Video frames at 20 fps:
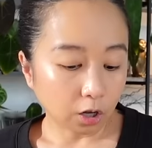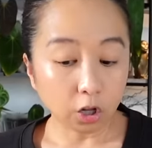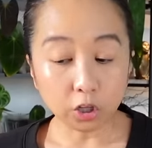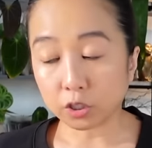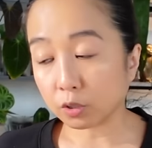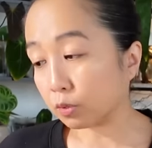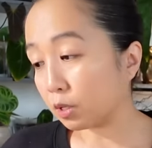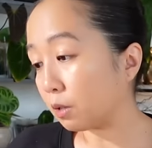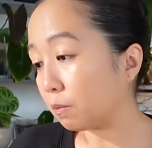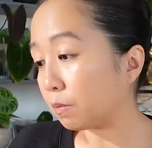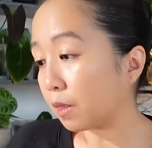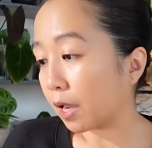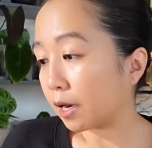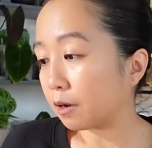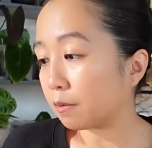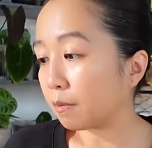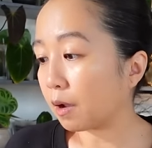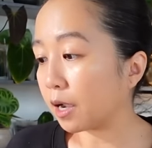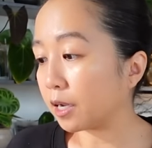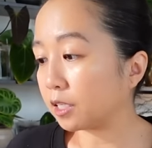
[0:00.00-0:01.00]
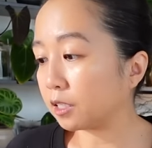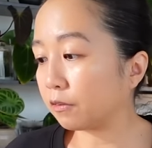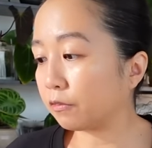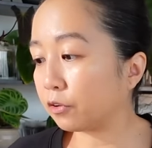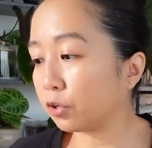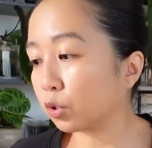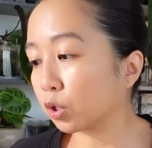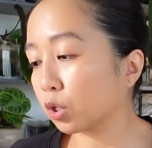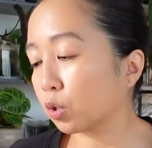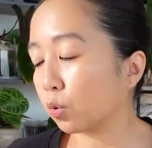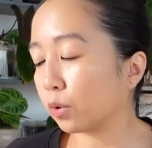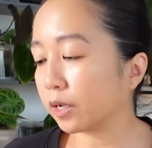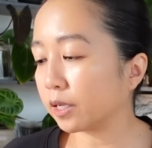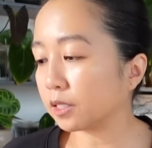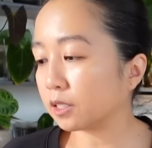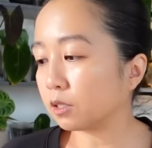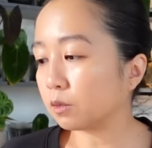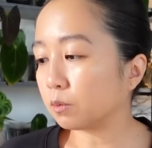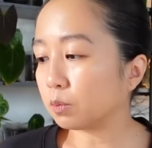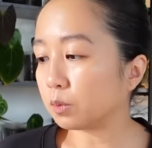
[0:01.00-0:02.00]
Also keep that in mind if you're
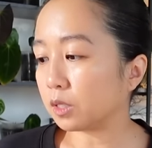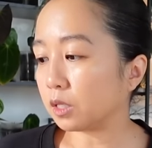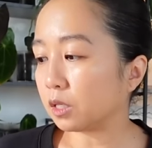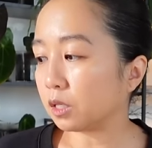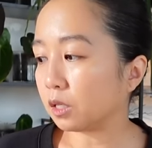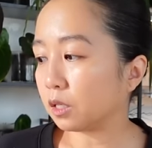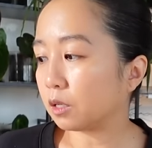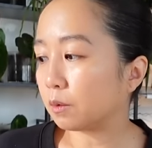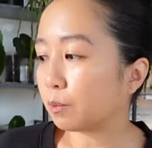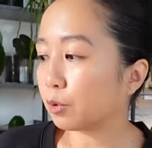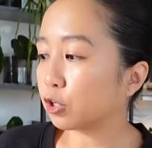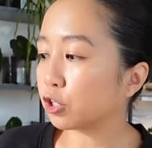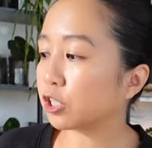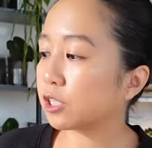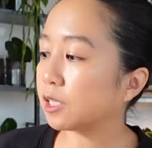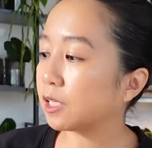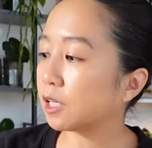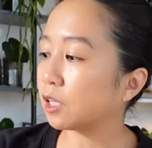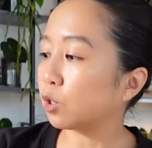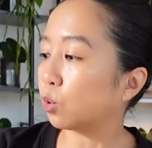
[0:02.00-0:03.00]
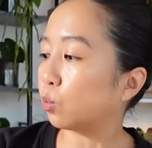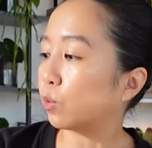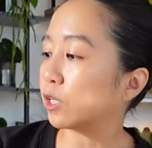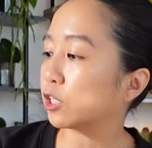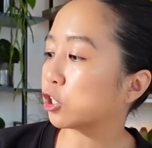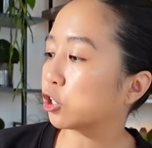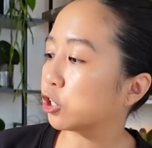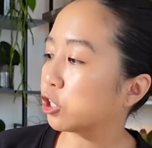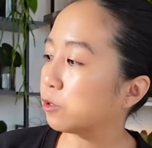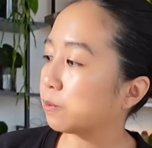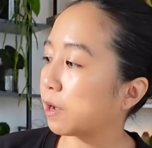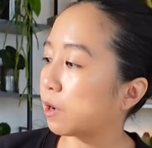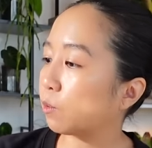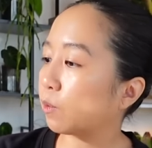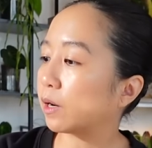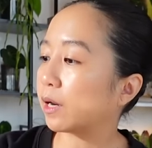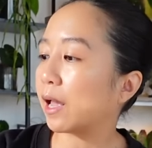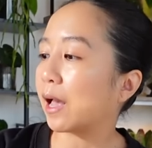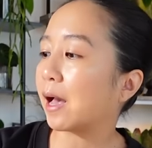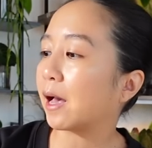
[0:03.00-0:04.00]
going to be purchasing in the winter, you might
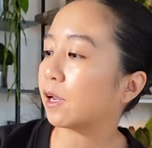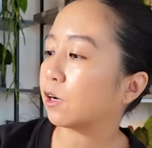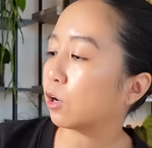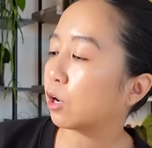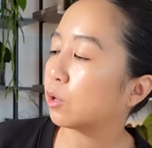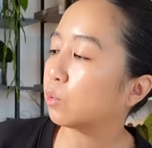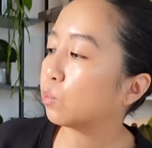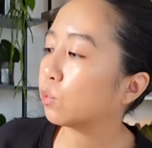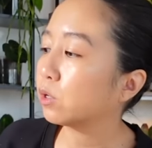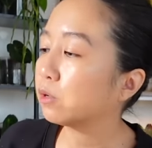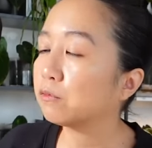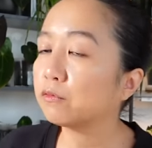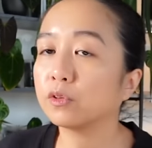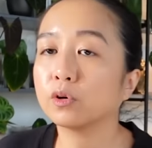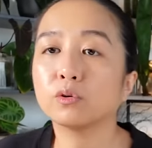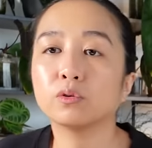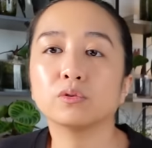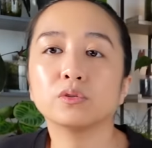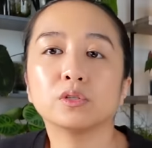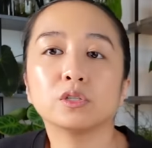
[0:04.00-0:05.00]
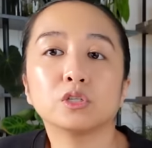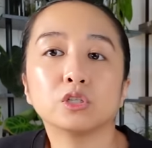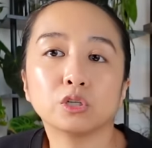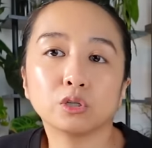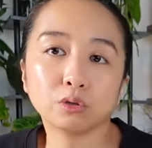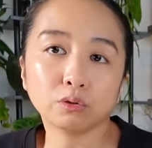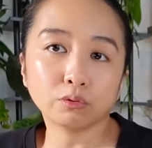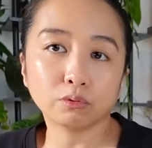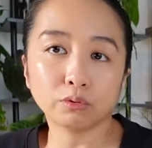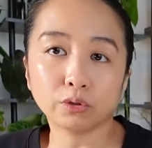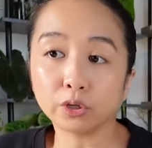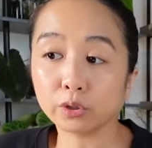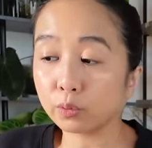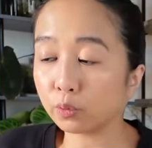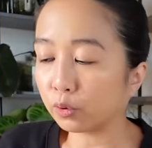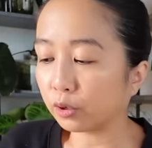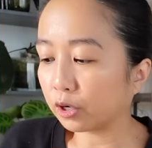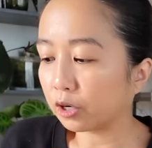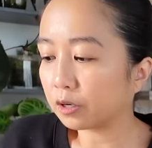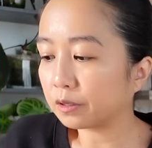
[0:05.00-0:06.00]
want to add on one of those to your
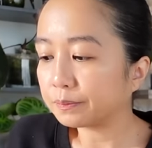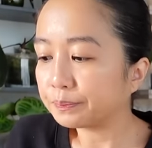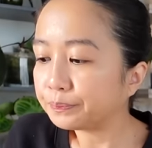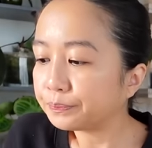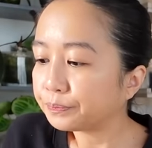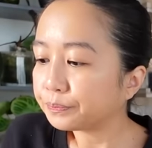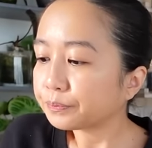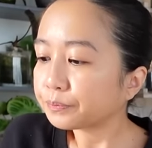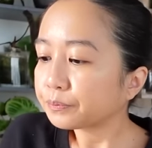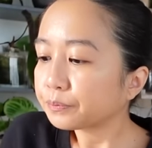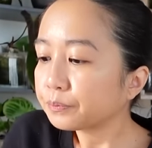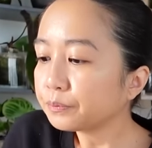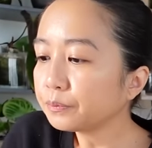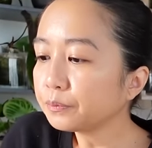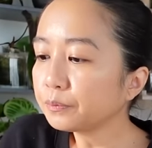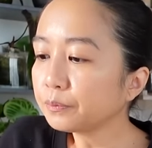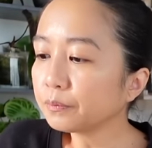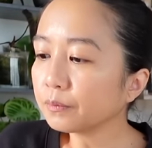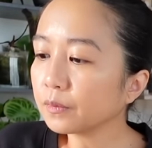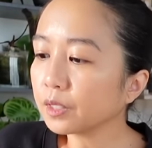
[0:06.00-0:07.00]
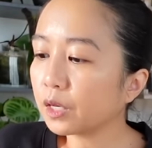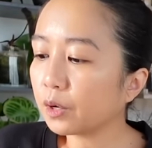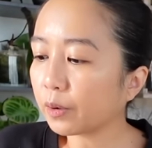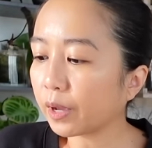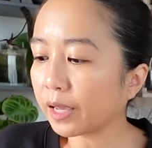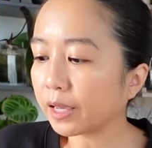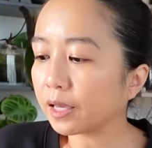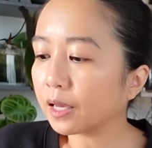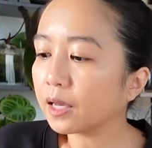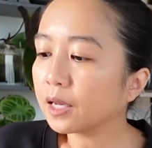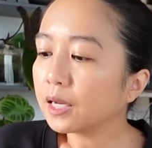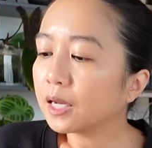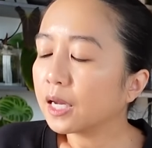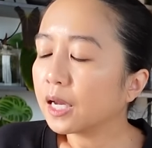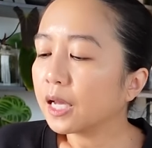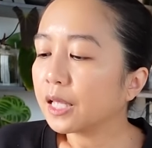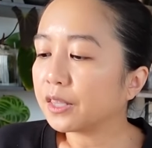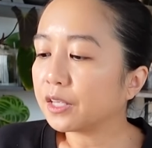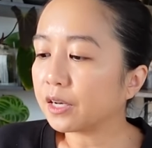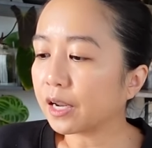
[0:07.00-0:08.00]
order. Okay,
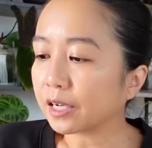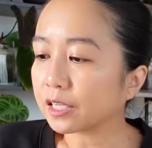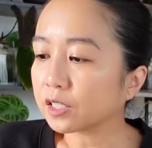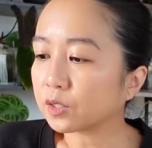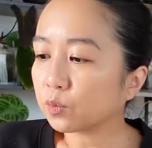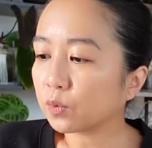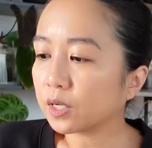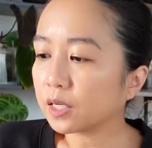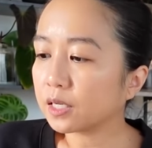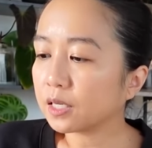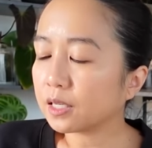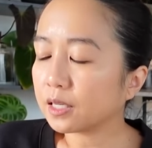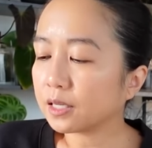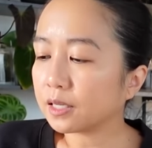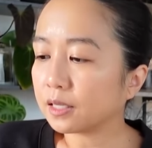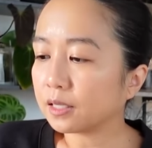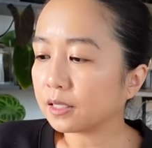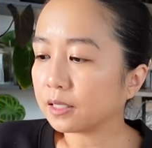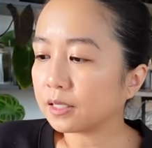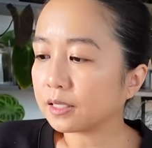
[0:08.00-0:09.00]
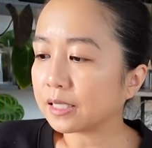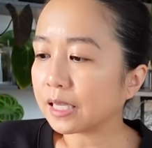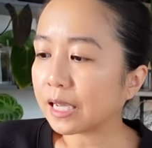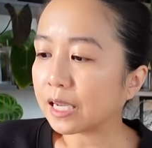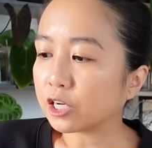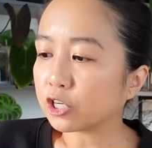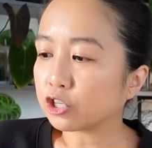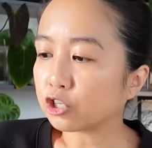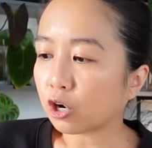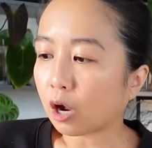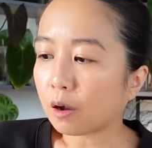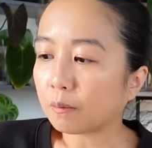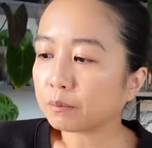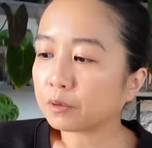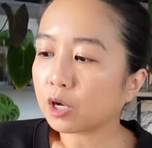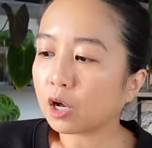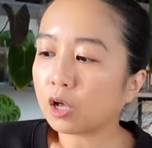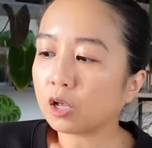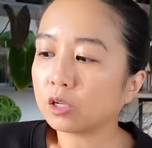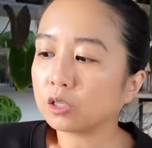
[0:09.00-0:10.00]
the next one is a
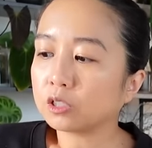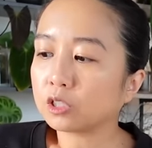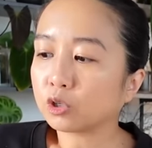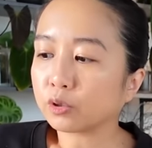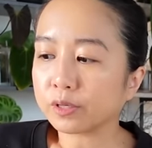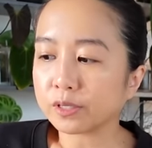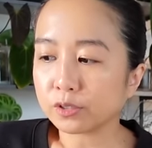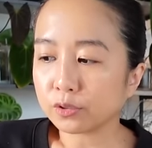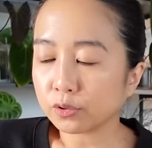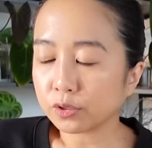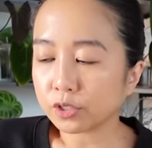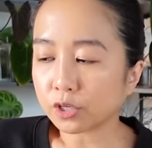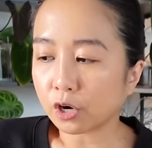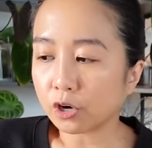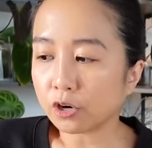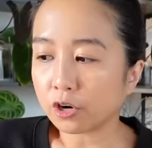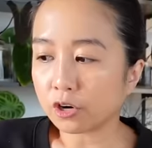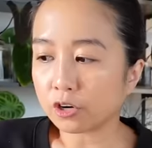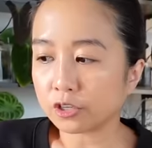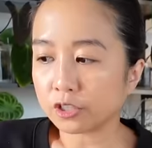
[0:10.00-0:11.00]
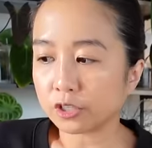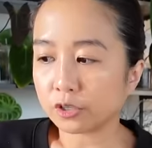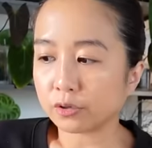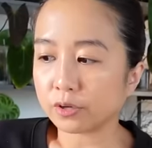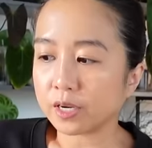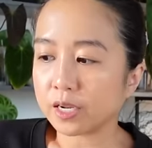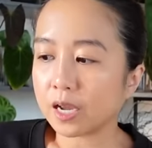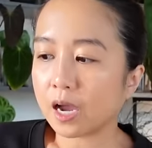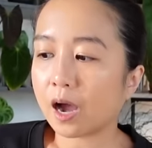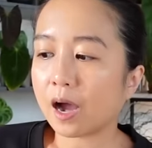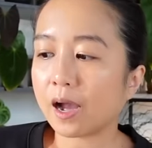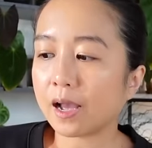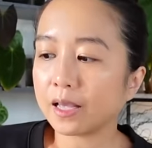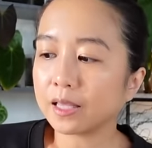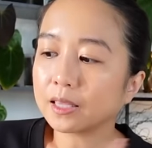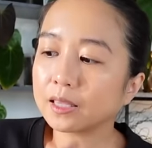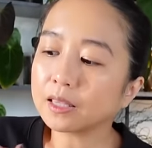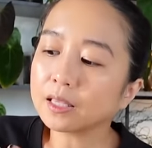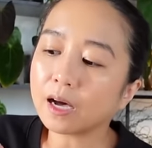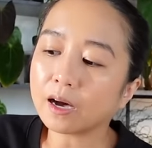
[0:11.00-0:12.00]
shop called Crystal Star Nursery.
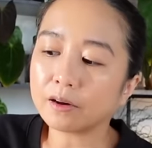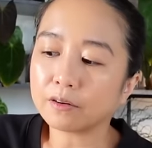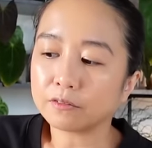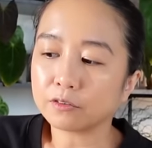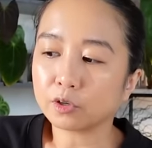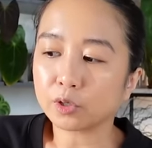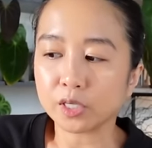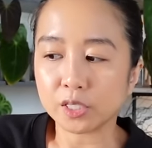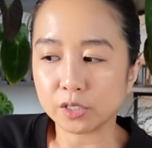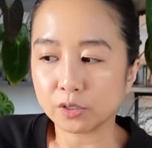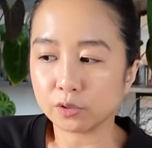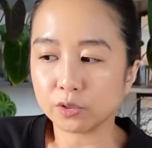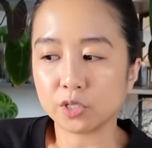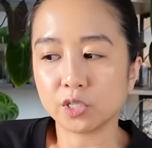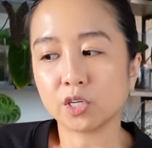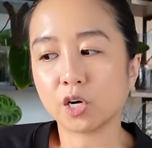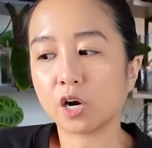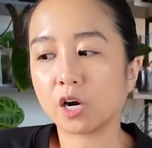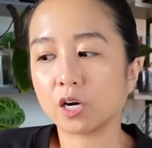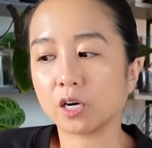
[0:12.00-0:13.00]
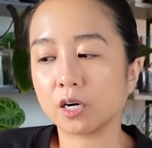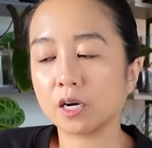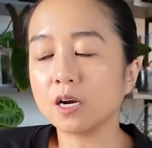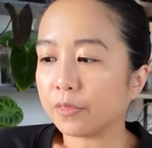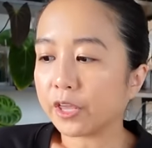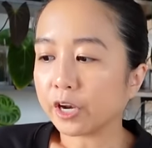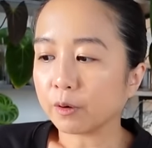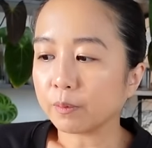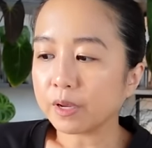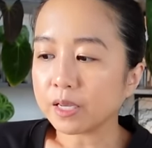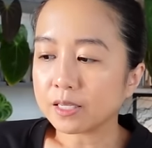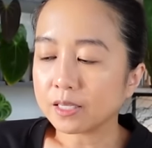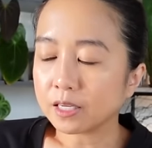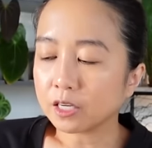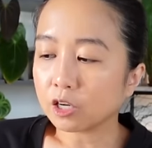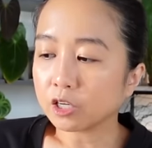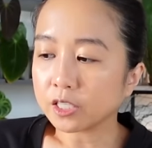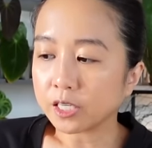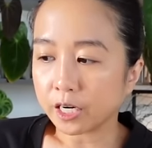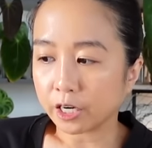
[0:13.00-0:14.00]
I love Crystal Star. They're based
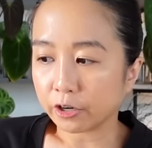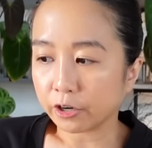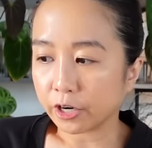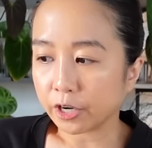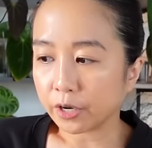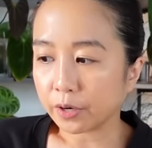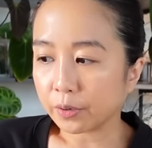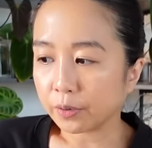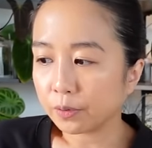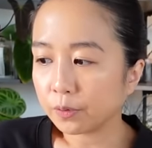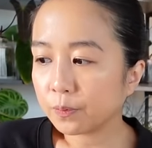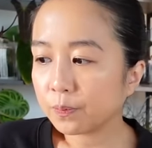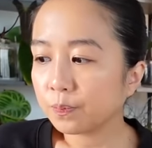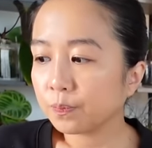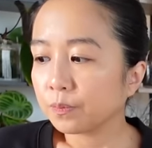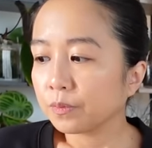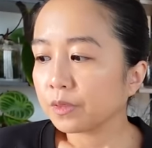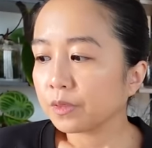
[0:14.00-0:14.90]
in Ontario